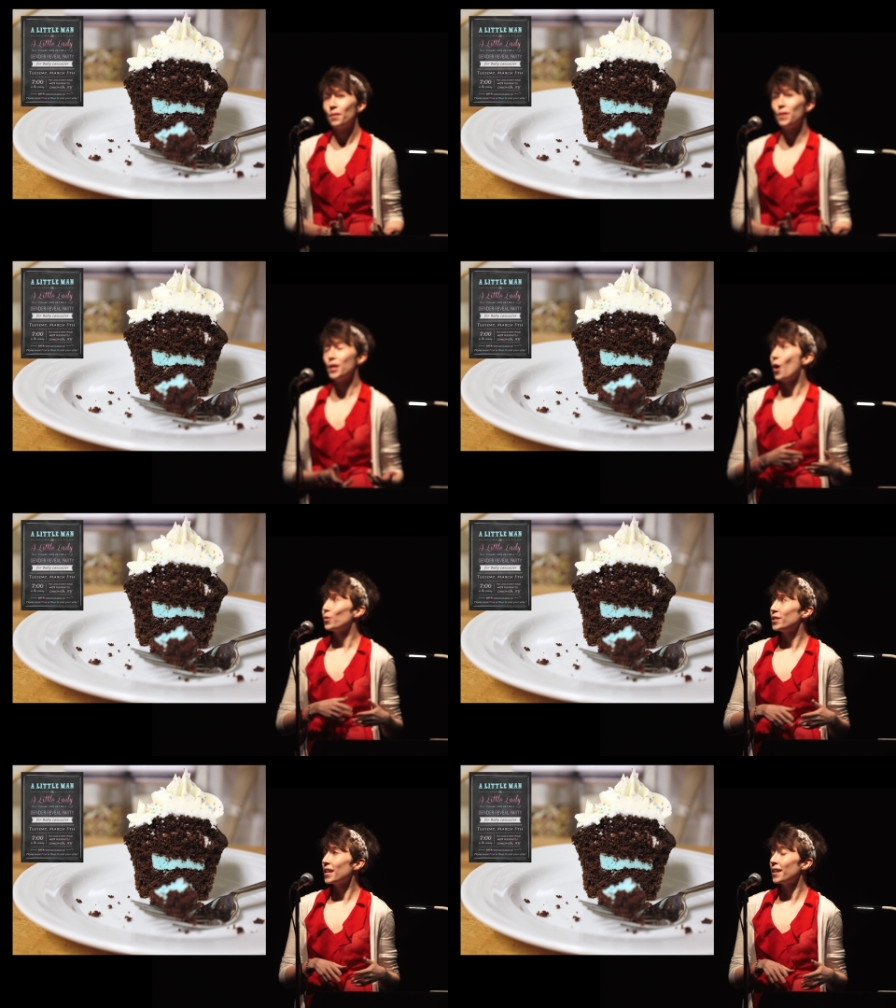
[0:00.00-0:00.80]
then
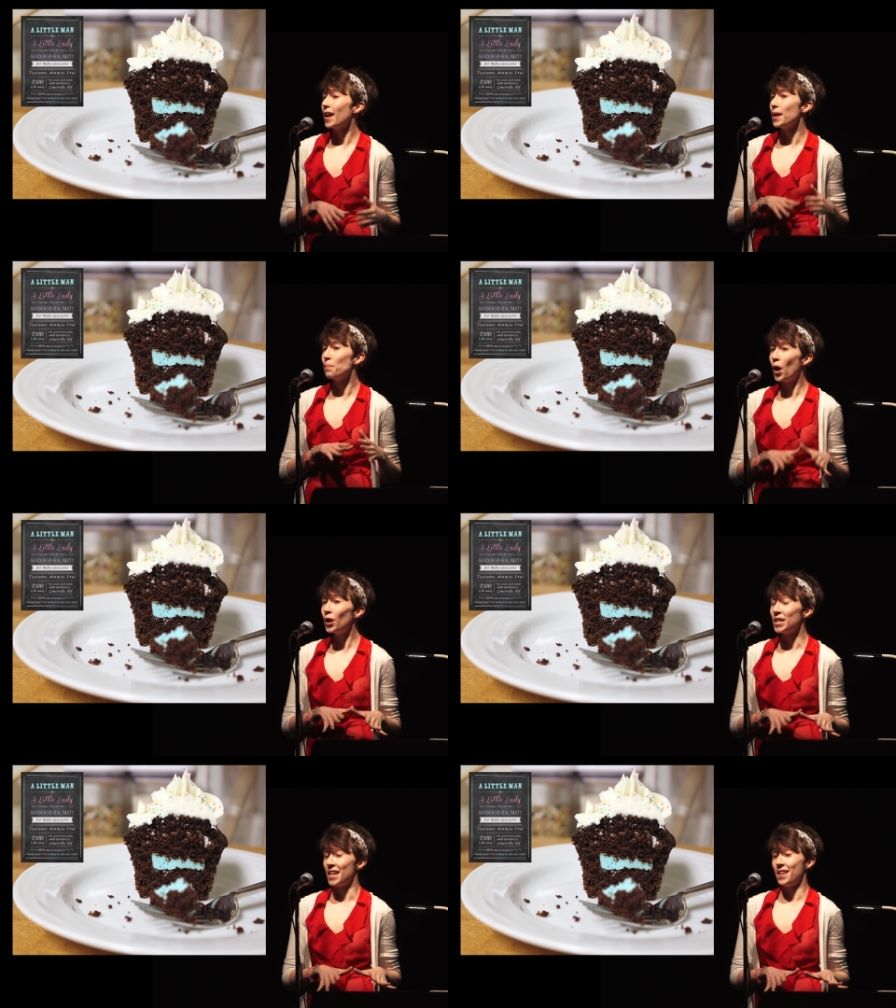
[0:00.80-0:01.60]
hosting a
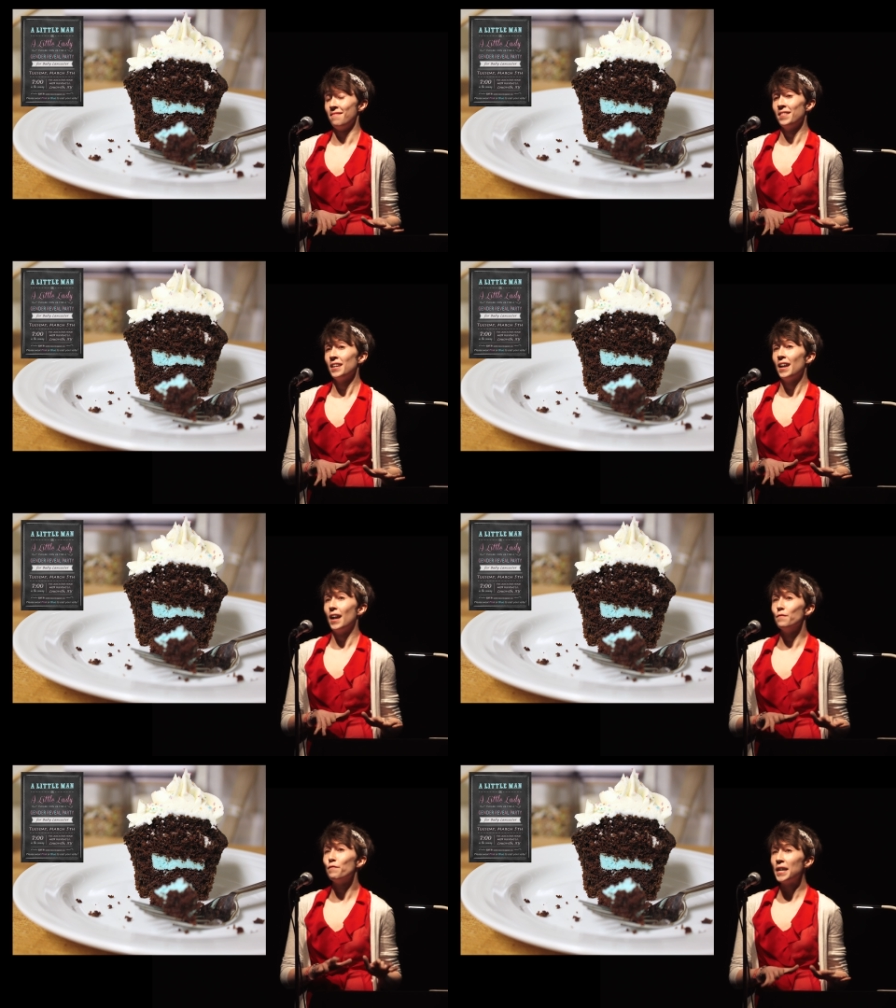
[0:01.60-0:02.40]
party
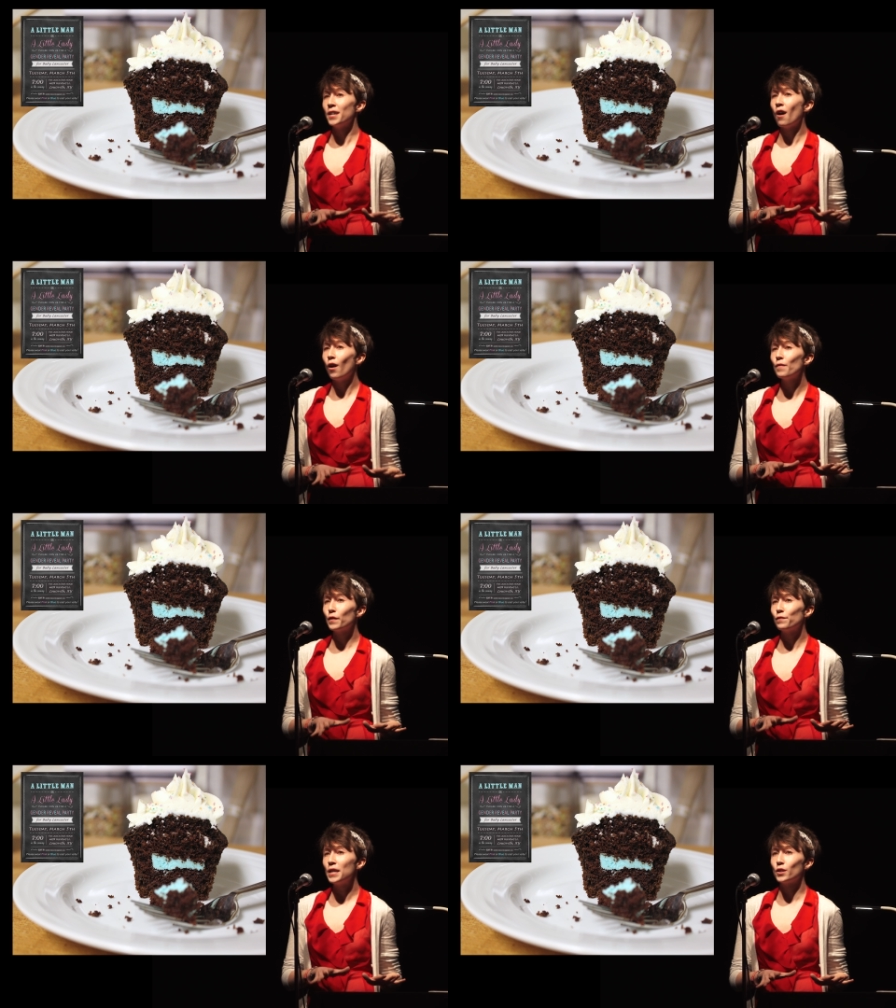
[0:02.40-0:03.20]
and inviting all of
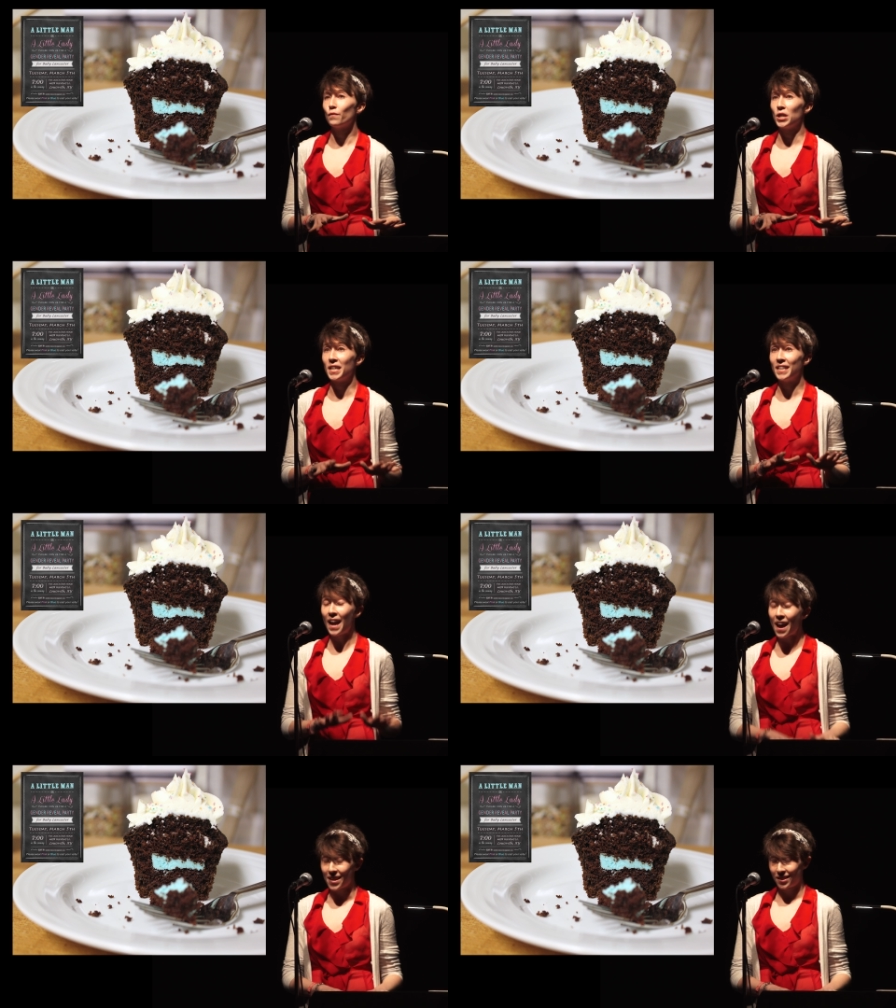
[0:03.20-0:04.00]
your friends over to
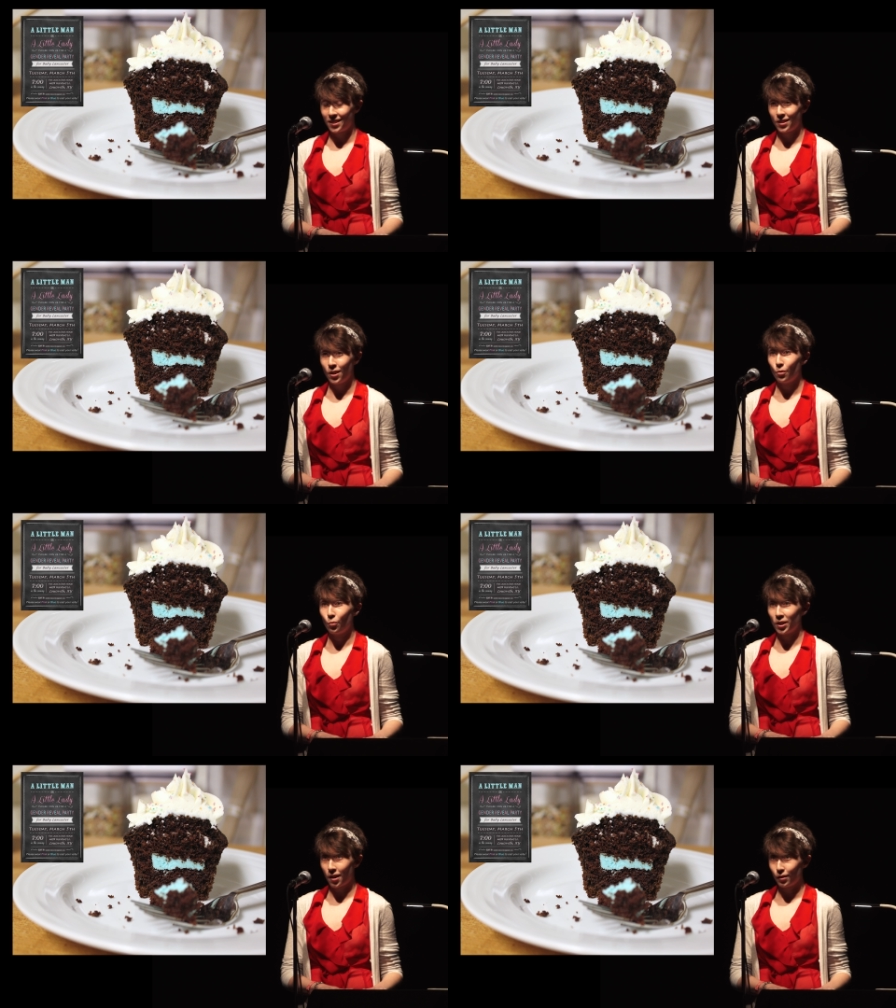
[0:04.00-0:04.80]
guess
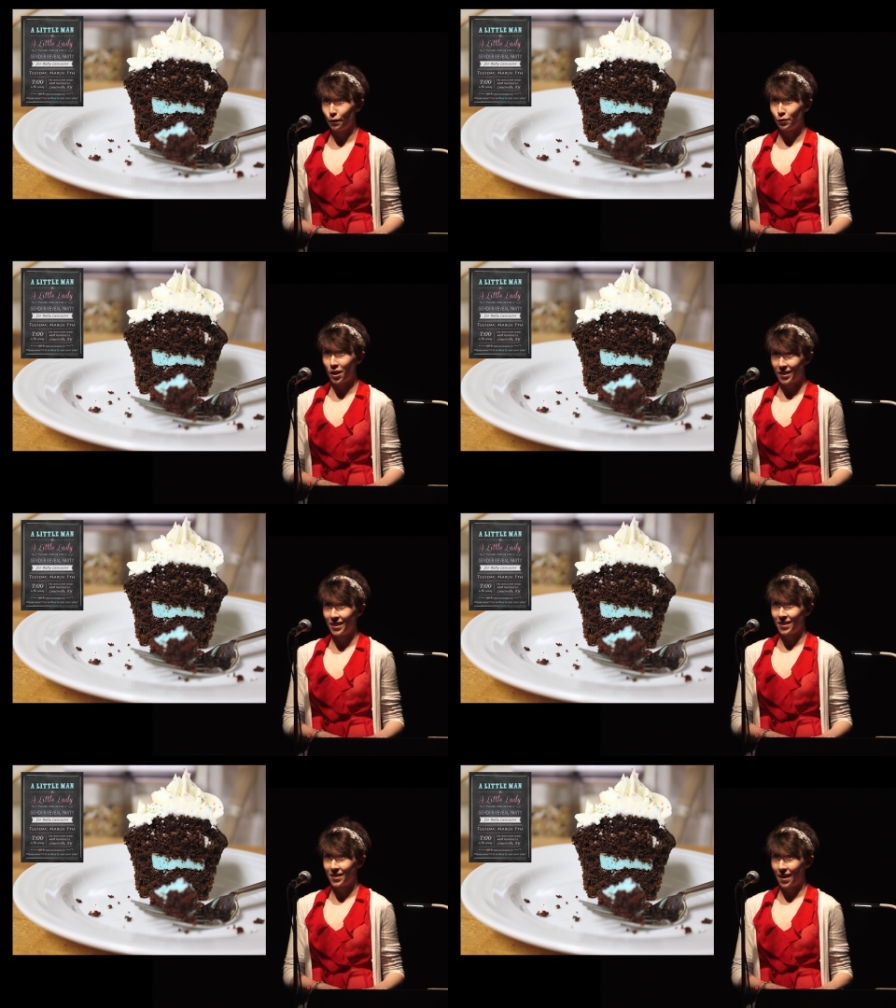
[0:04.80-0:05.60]
what color of
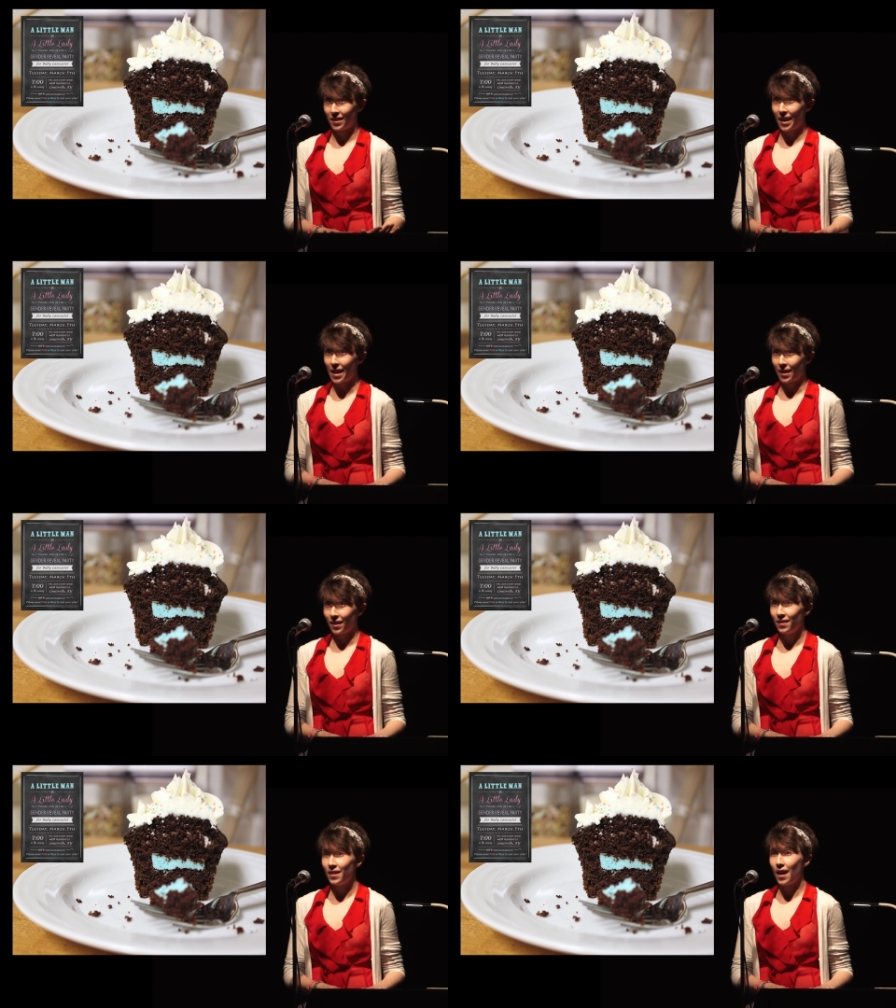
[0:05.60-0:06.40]
frosting is inside of the
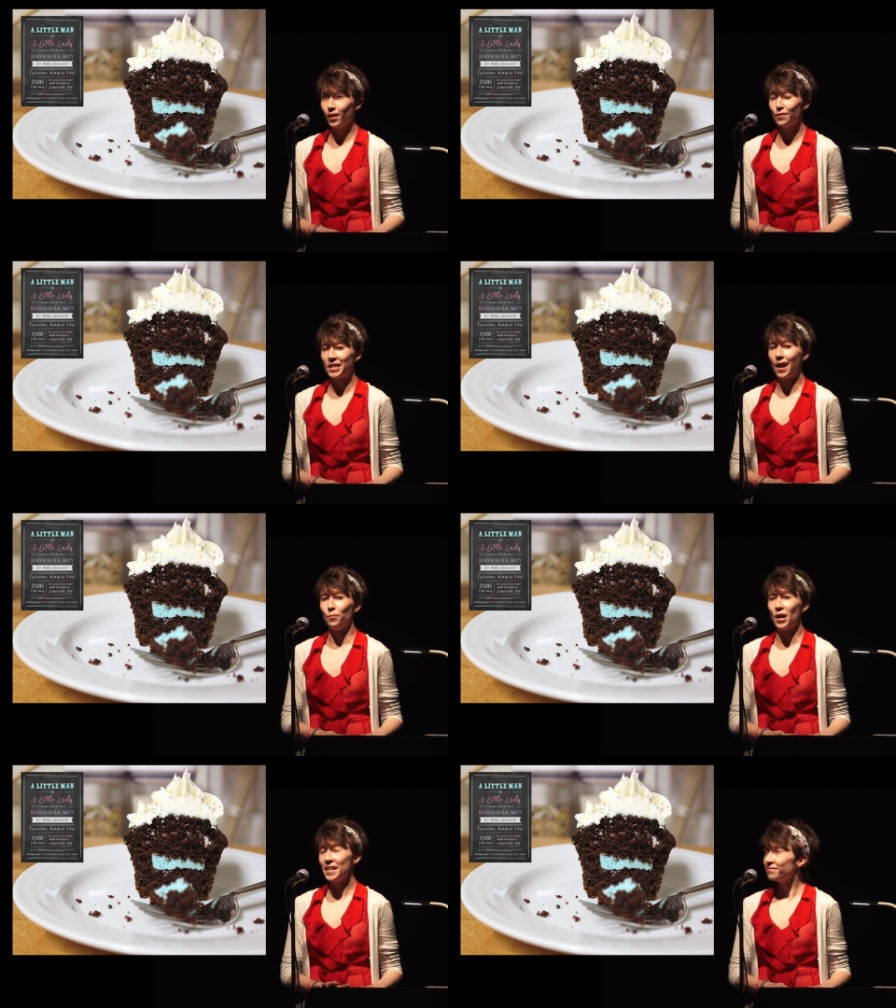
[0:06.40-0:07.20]
cake. Hell of a
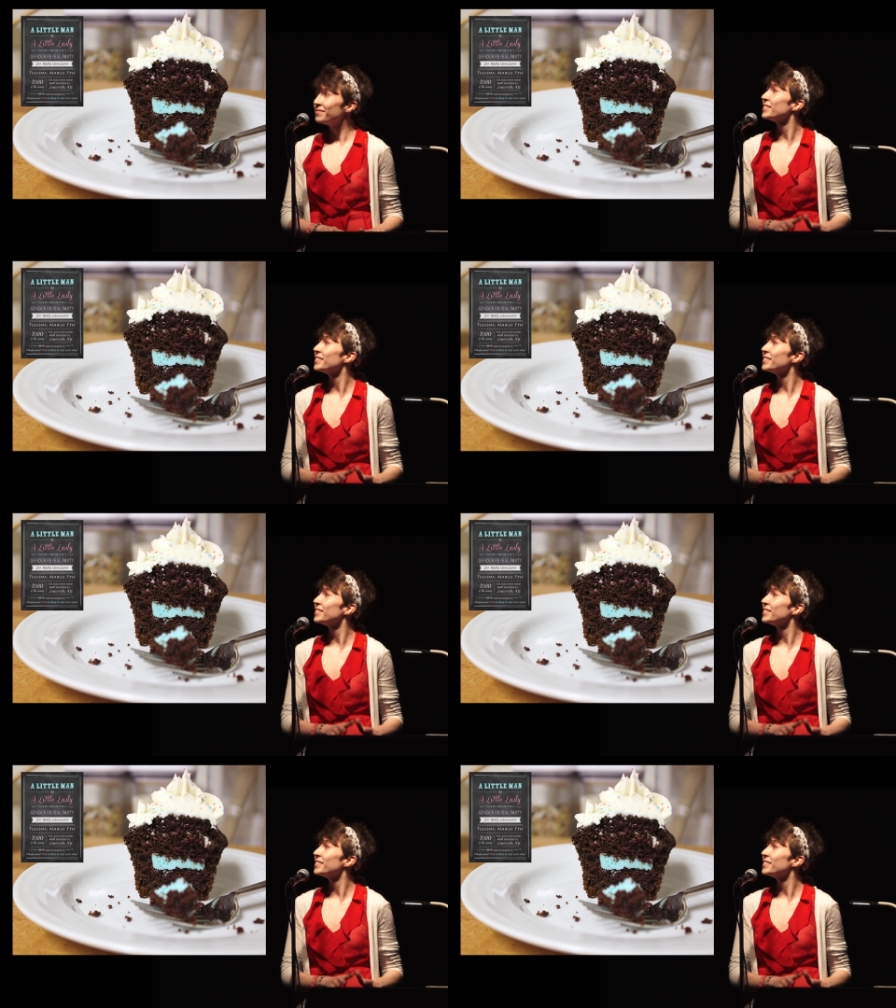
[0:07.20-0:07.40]
time, right?